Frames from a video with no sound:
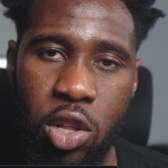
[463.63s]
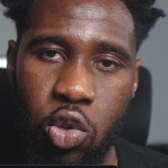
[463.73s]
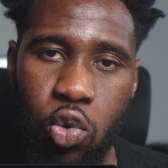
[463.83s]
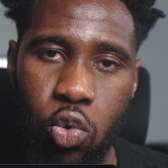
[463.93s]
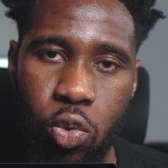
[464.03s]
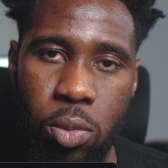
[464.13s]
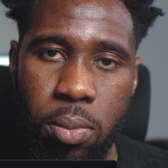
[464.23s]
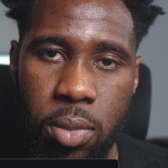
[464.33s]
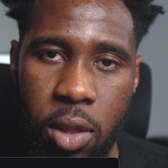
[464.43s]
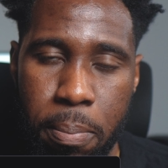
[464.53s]
to
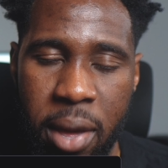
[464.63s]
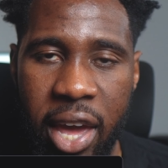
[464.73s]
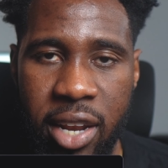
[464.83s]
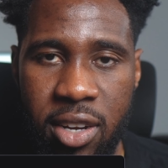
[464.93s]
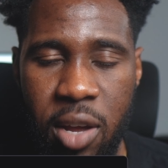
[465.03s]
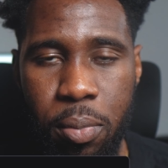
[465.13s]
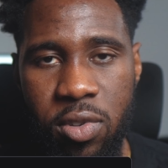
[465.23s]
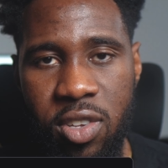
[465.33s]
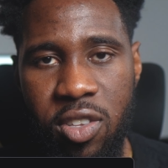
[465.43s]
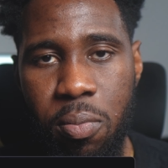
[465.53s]
pay the
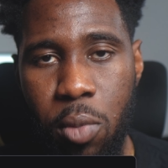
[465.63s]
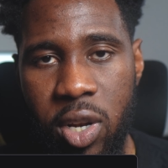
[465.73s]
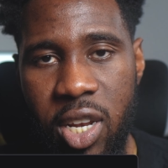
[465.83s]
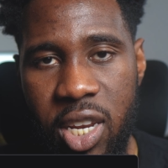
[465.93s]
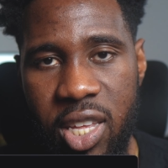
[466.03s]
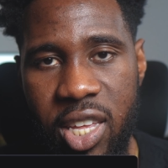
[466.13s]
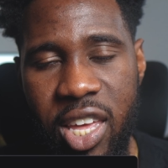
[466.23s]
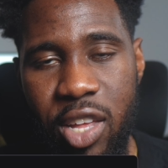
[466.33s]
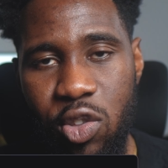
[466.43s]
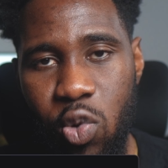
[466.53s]
deposit monthly
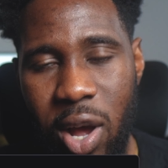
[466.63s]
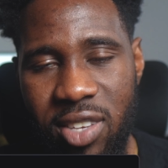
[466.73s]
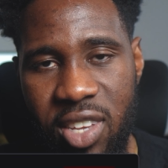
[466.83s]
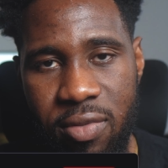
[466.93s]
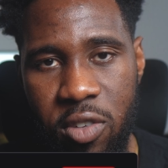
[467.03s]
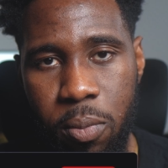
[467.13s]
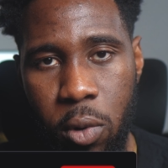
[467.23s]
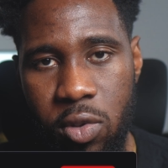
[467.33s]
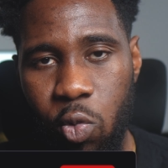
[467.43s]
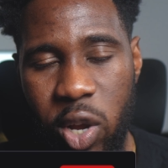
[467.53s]
into her savings
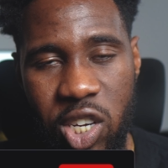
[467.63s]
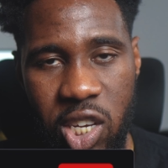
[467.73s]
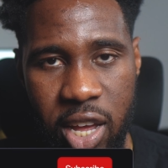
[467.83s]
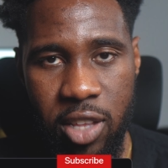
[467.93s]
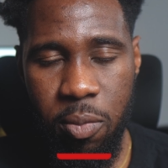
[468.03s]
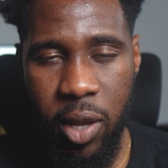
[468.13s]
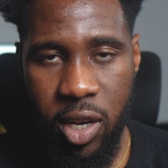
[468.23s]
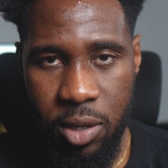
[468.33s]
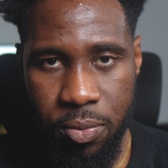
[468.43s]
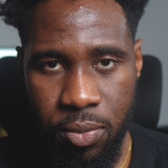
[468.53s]
pot when she gets
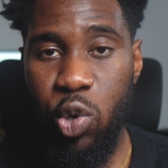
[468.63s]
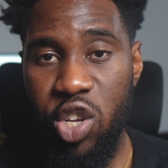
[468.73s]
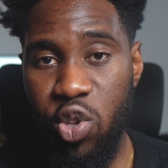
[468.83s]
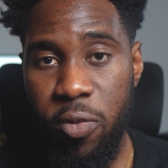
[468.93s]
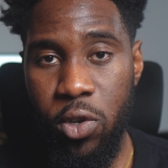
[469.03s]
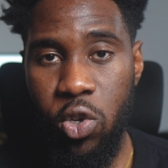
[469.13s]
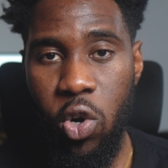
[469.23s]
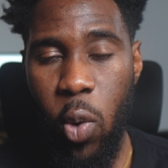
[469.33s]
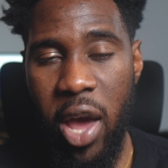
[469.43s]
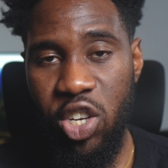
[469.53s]
paid. With this new feature,
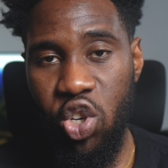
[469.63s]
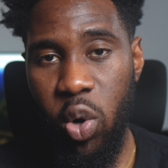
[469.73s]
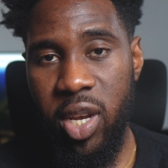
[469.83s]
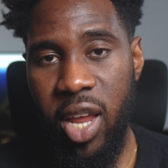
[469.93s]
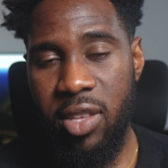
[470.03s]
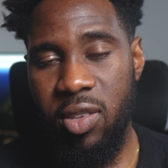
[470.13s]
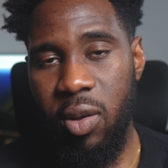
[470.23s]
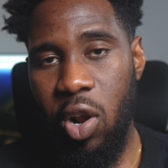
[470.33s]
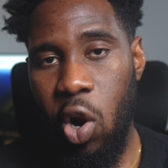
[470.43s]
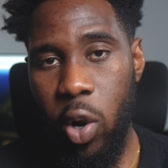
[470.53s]
we're ensuring that
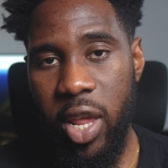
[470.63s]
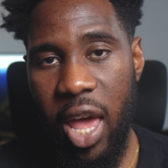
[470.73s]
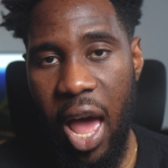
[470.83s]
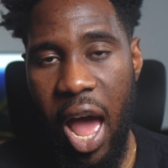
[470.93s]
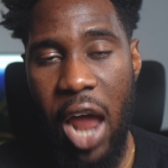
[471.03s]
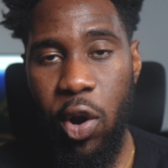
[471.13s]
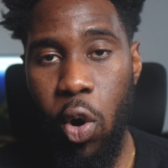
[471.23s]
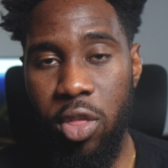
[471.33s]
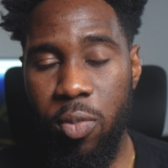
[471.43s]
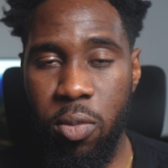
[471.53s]
Claudia and
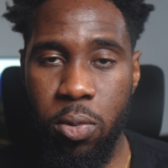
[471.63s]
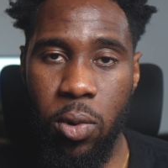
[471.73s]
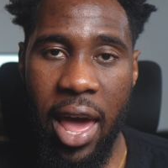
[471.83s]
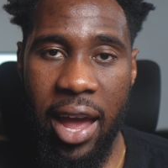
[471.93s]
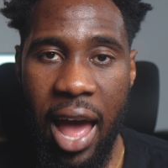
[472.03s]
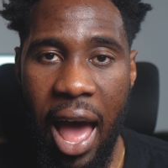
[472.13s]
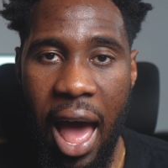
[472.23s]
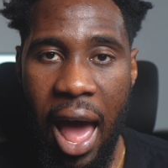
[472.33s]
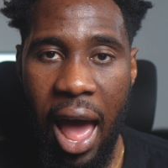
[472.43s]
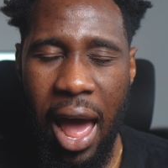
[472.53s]
other people like
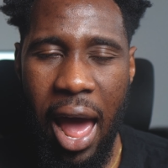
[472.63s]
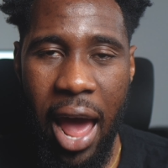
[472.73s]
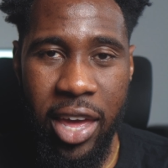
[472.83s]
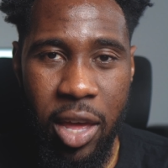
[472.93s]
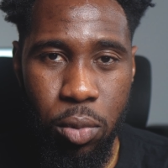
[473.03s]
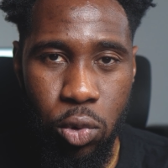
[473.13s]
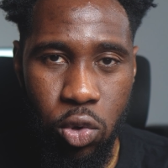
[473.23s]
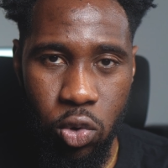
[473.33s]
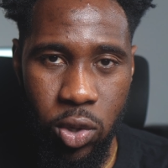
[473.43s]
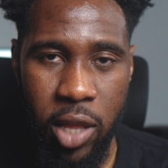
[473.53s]
her are able
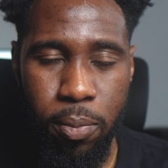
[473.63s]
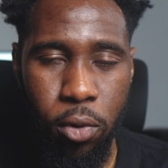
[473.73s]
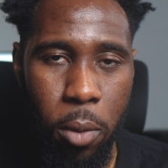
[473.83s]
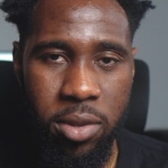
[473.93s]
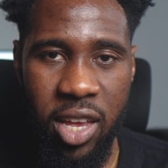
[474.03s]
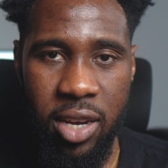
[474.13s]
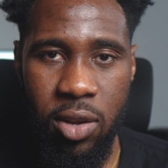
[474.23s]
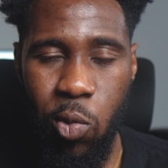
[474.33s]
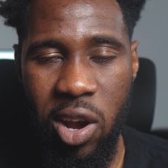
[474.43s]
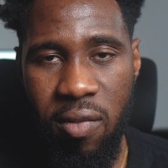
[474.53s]
to get prompted
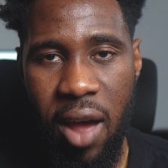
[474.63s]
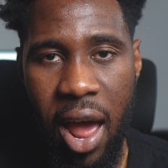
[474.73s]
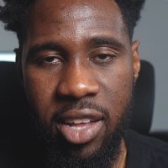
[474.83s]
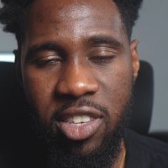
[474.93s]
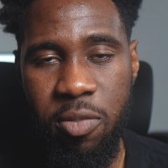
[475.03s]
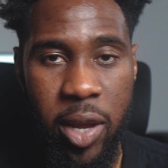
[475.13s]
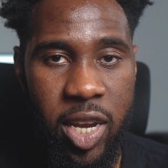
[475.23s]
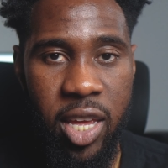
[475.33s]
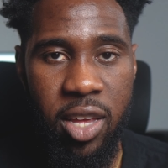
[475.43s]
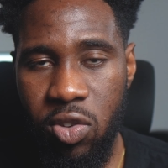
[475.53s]
whenever it's
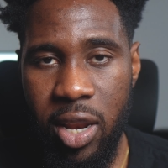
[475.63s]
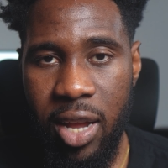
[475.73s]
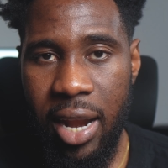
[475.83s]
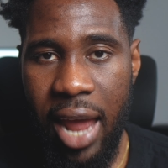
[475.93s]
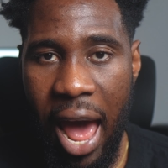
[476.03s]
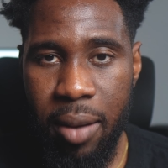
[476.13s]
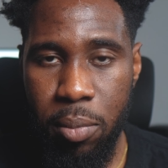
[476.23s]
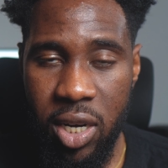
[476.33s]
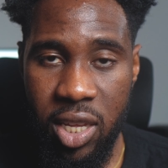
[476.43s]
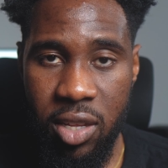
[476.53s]
payday so that they can add
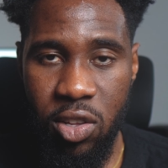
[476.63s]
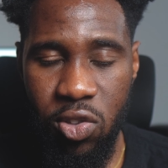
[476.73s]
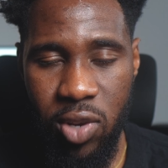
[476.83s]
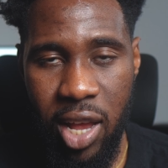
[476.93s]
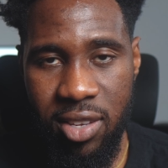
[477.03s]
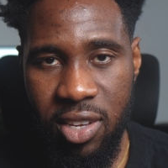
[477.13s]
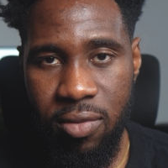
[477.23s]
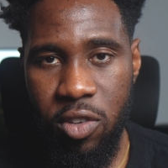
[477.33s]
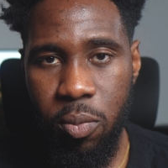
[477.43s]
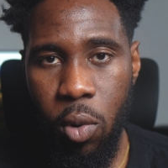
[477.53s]
money to their
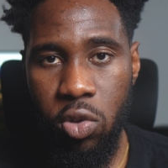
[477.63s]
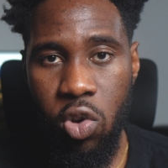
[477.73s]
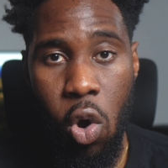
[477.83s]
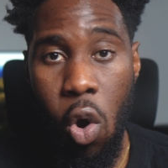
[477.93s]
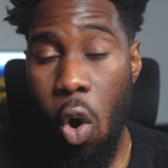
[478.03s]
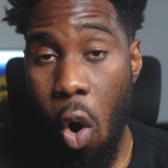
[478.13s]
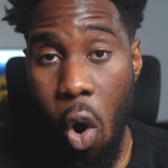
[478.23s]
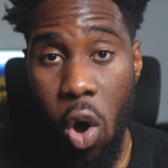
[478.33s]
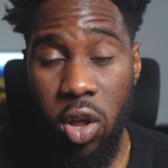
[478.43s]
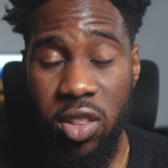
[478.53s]
savings pot
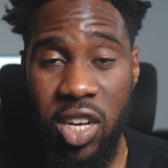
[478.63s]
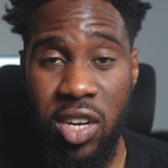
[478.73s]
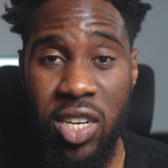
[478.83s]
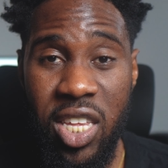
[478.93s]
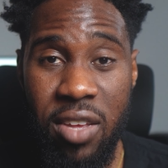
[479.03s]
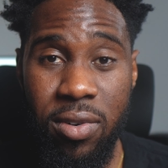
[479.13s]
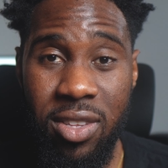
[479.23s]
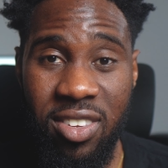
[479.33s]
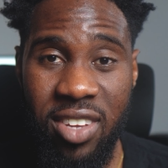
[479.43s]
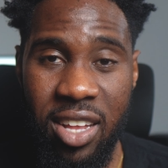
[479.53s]
or they could
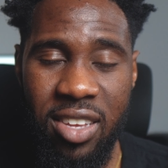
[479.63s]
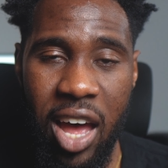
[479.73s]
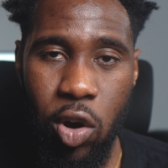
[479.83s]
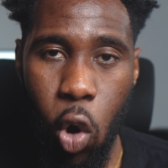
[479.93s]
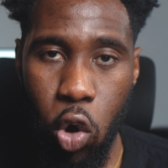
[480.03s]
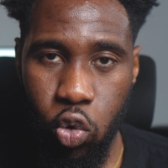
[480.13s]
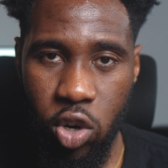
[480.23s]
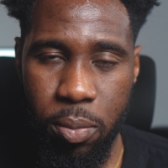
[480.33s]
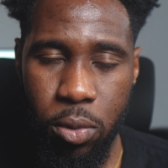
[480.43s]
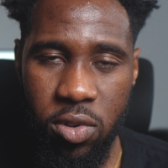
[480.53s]
even set an auto
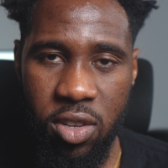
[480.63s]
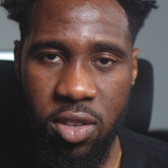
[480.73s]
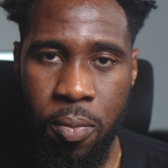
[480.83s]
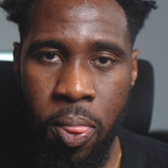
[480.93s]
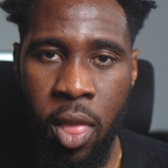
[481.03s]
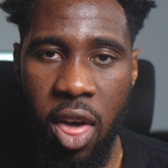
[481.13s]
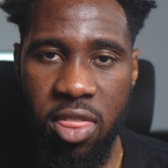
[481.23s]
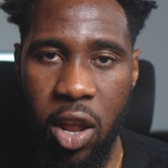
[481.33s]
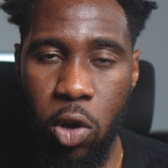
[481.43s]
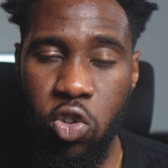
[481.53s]
deposit that